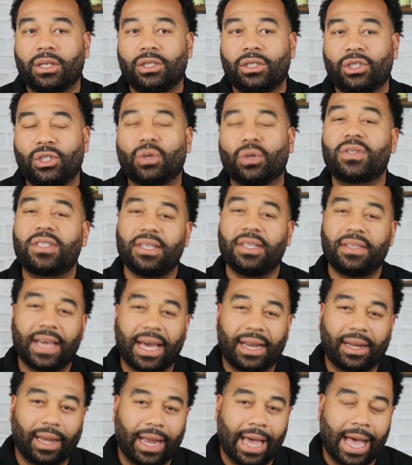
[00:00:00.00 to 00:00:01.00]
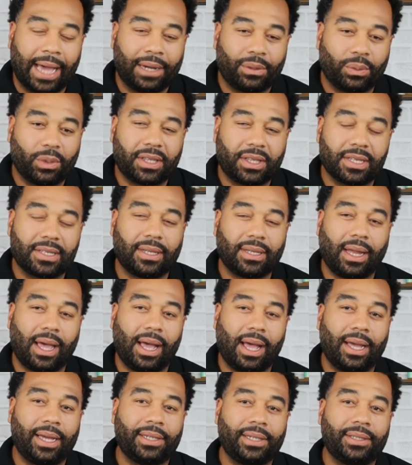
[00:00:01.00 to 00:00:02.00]
You'll see that a lot with this
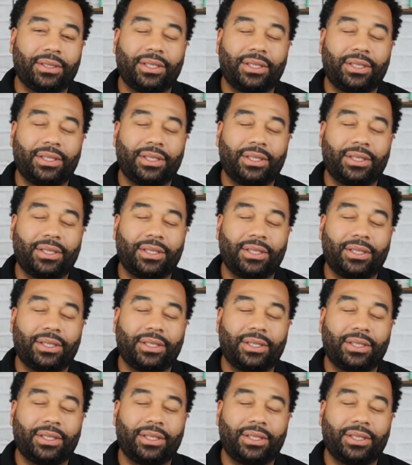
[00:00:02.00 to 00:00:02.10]
line.